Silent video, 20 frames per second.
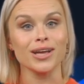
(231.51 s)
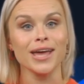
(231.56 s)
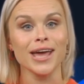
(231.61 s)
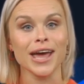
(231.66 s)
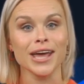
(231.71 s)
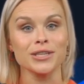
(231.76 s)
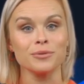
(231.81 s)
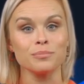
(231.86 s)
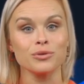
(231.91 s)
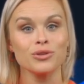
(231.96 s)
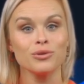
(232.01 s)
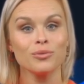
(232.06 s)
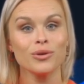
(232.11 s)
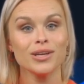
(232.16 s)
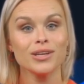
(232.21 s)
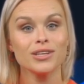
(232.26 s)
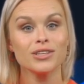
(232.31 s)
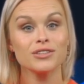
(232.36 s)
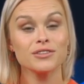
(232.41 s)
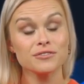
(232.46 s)
and
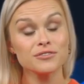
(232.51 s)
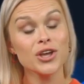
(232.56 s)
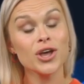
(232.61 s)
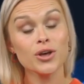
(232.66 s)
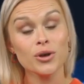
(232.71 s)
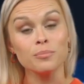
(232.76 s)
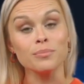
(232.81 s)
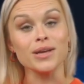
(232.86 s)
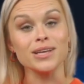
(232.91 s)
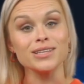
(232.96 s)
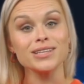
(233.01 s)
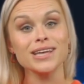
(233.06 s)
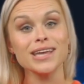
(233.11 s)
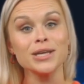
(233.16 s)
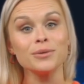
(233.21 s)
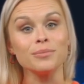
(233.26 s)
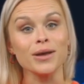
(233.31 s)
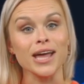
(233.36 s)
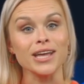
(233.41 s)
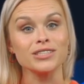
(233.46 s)
between the development
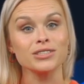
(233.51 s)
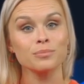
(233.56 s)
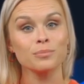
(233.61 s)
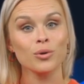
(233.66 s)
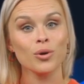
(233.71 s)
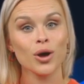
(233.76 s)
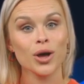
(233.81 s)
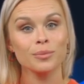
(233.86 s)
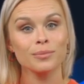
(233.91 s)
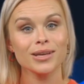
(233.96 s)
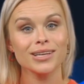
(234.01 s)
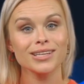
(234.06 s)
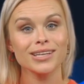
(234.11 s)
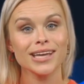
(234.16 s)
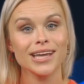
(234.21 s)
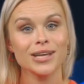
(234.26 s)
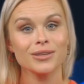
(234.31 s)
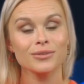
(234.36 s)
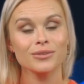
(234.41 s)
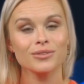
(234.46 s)
team and deployment
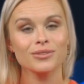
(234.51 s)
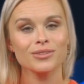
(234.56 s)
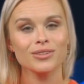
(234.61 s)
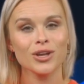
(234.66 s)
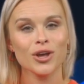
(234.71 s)
team